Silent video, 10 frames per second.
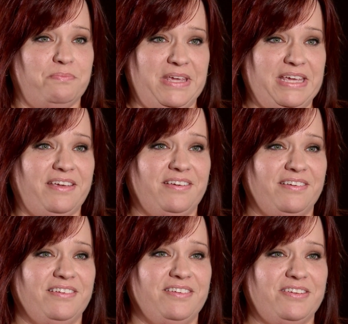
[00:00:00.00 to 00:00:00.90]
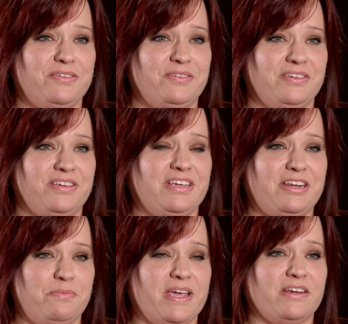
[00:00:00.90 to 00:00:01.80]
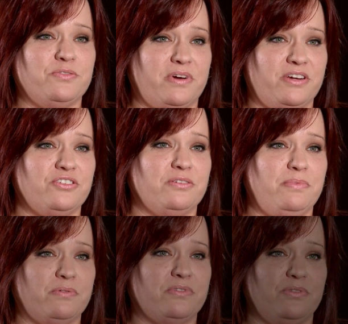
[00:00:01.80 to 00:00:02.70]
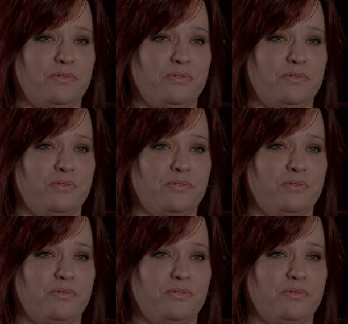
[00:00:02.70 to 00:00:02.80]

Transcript: me getting back to where I should be with the